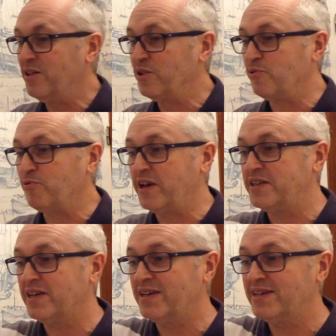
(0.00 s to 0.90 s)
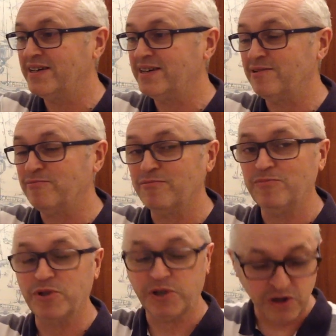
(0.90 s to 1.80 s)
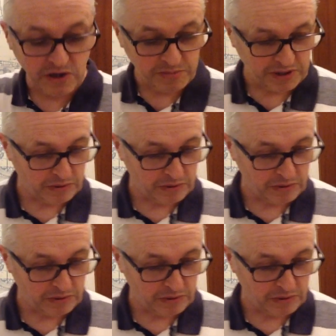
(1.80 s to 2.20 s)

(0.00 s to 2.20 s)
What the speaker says: The razor was going to be,